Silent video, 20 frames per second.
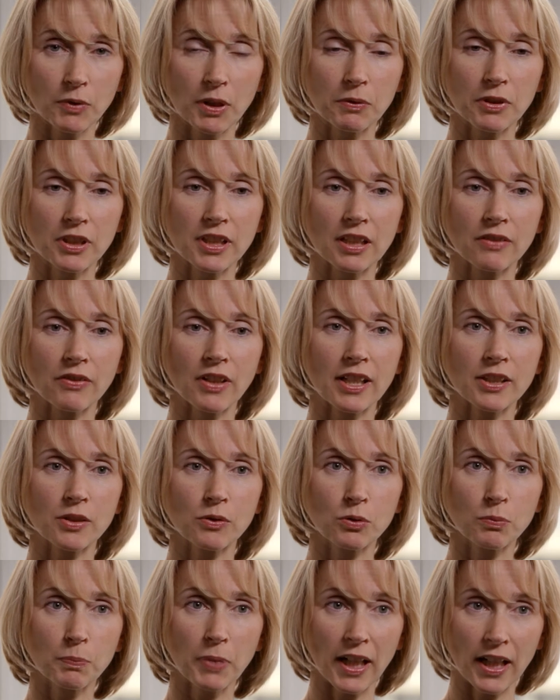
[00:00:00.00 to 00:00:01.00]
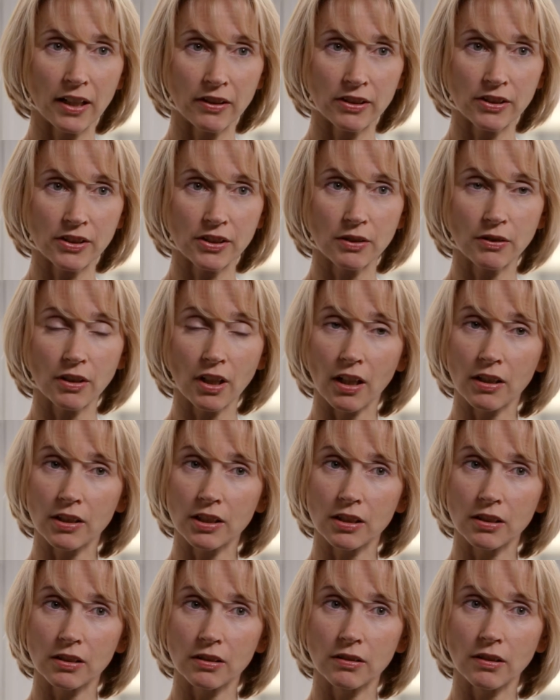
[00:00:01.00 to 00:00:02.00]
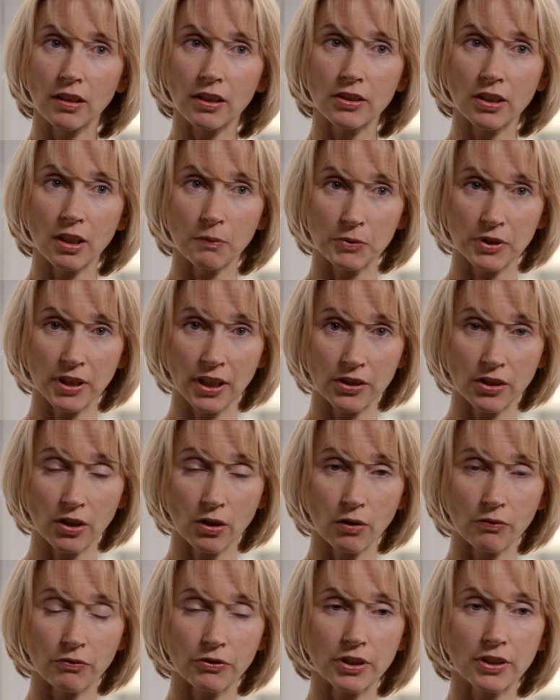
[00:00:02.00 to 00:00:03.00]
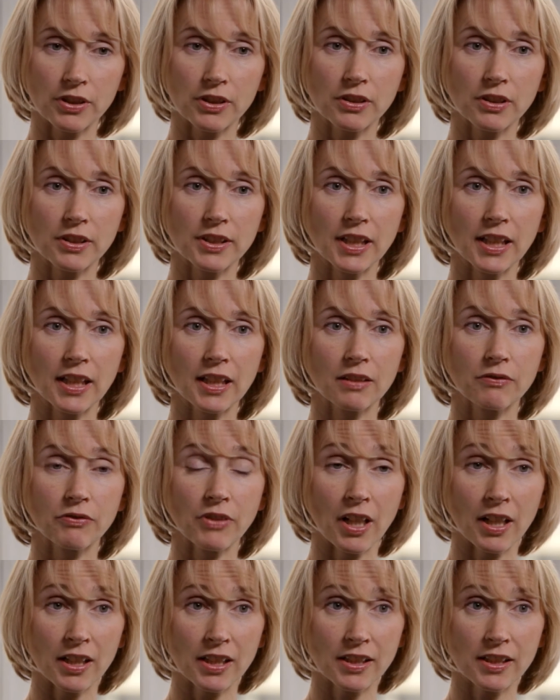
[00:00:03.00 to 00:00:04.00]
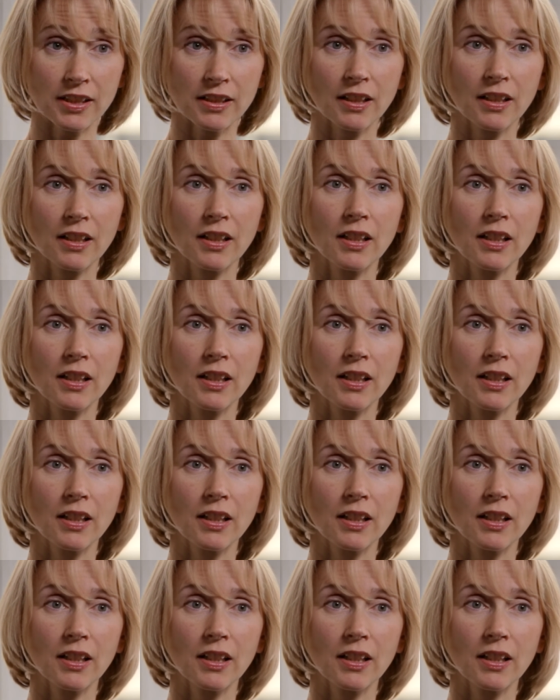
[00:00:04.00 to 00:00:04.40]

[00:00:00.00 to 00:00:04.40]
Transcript: would advise all parents who are going to a child protection conference to seek advice